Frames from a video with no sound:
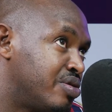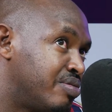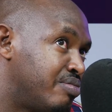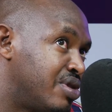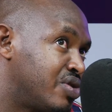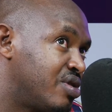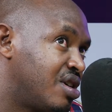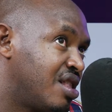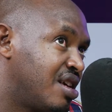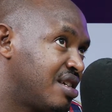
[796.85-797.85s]
But to
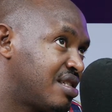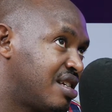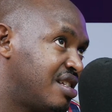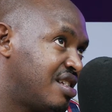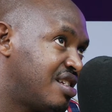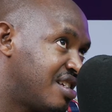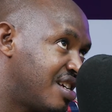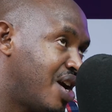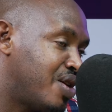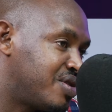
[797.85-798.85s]
another extent,
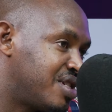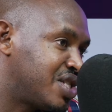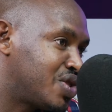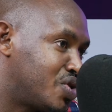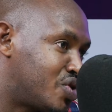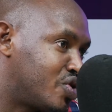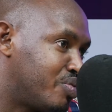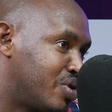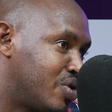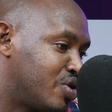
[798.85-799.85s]
I would say it's not true,
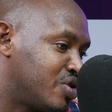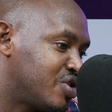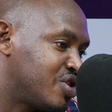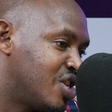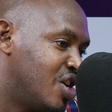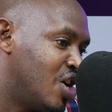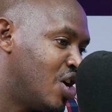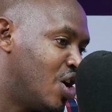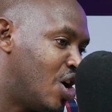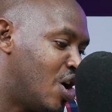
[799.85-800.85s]
because
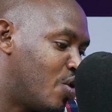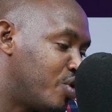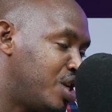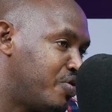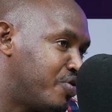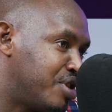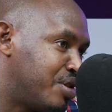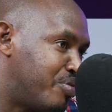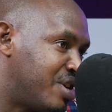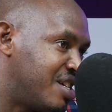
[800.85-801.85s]
we live on the
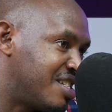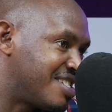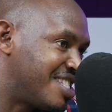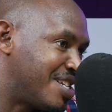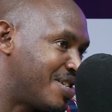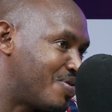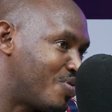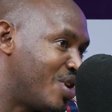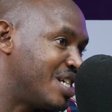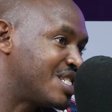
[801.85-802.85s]
budgets that
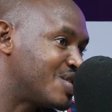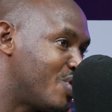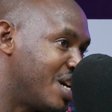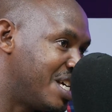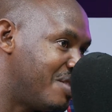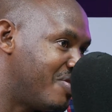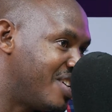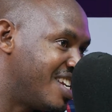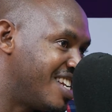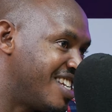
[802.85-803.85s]
we are
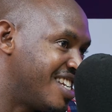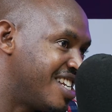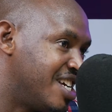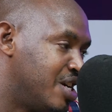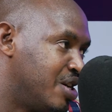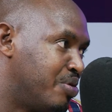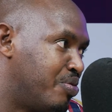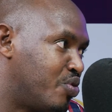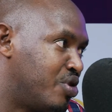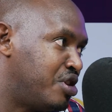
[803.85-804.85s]
given.
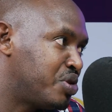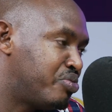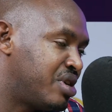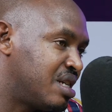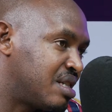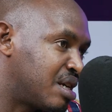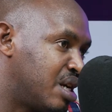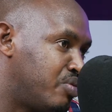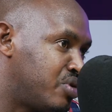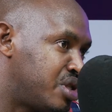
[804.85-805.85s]
When these budgets
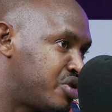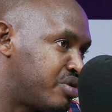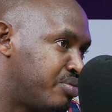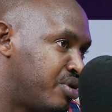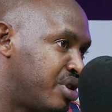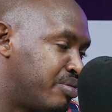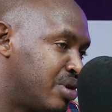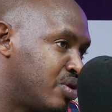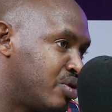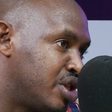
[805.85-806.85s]
come, we distribute them
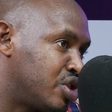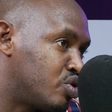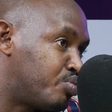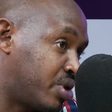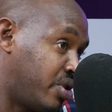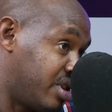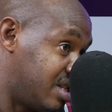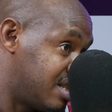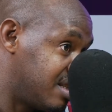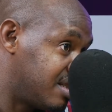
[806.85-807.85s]
according to
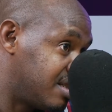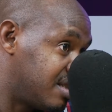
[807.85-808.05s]
priorities.